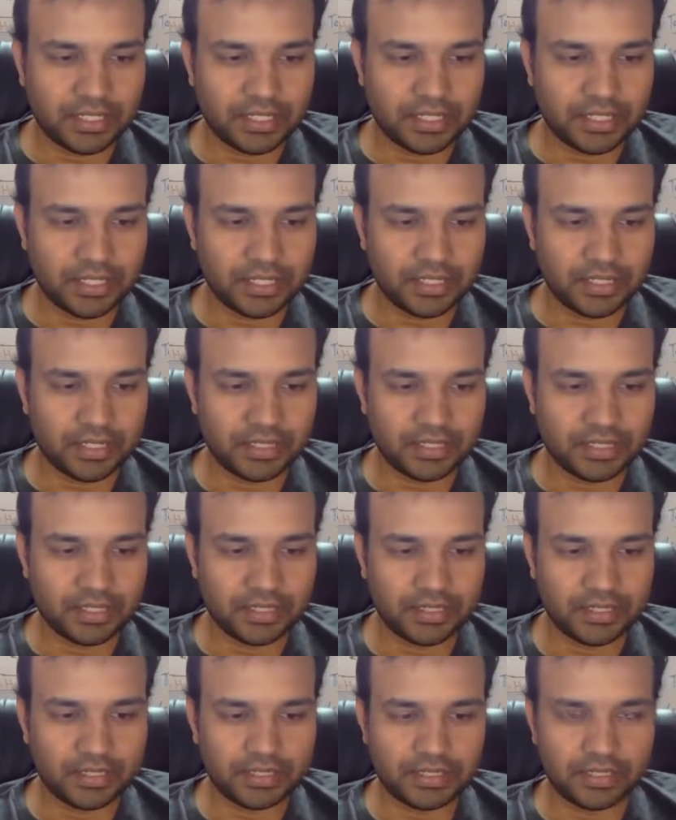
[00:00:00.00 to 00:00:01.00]

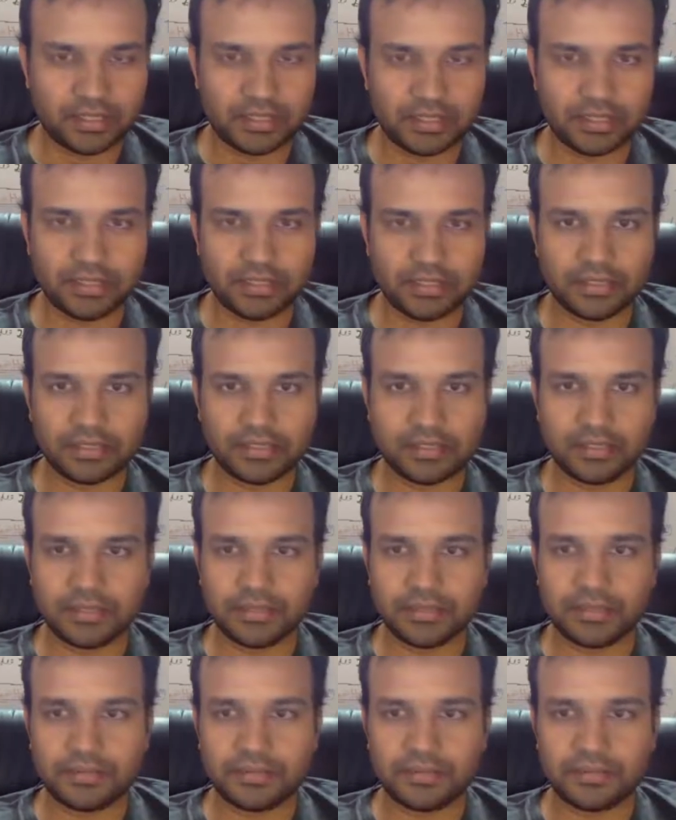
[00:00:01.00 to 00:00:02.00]

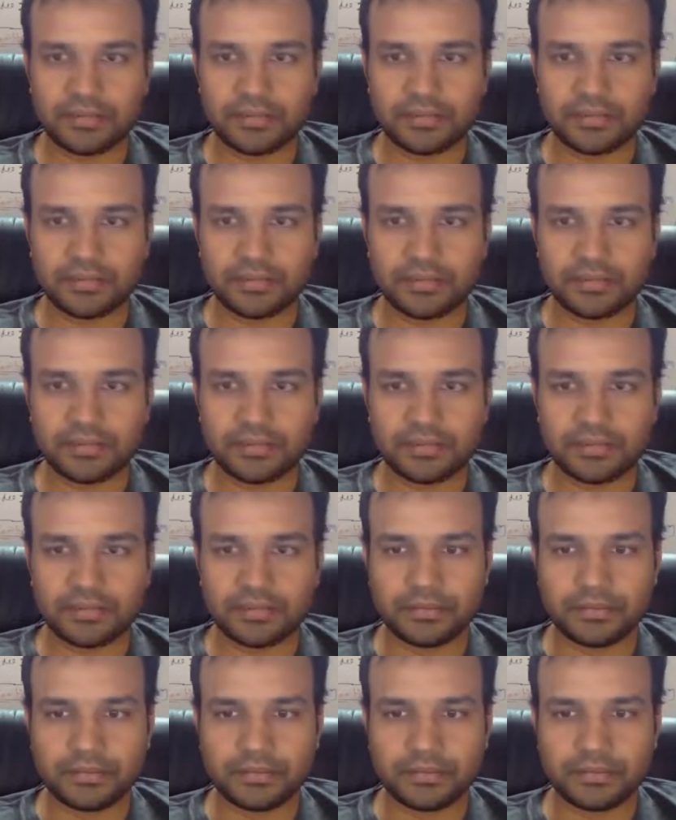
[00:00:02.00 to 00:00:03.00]

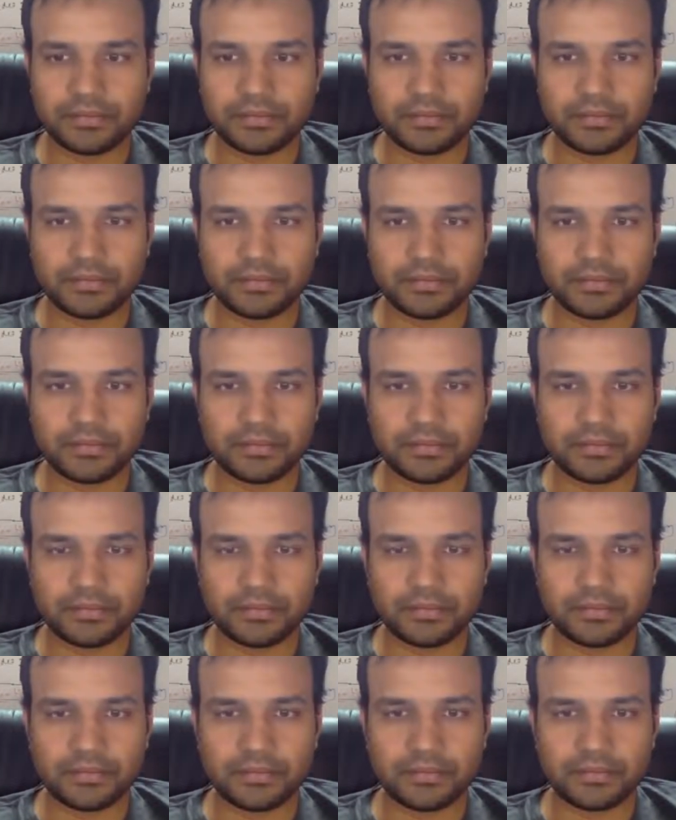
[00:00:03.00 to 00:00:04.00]

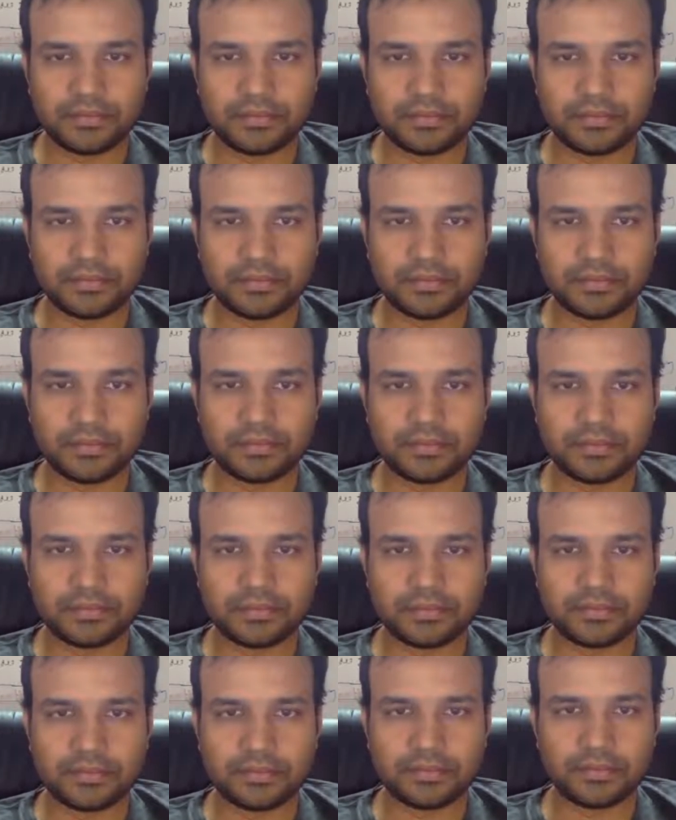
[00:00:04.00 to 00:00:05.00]

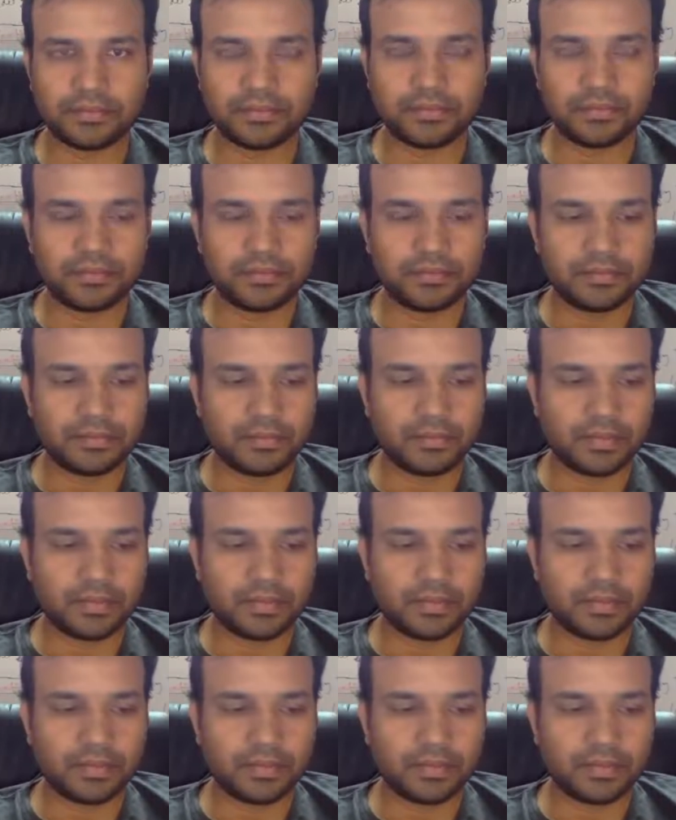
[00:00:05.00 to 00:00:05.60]
[no speech]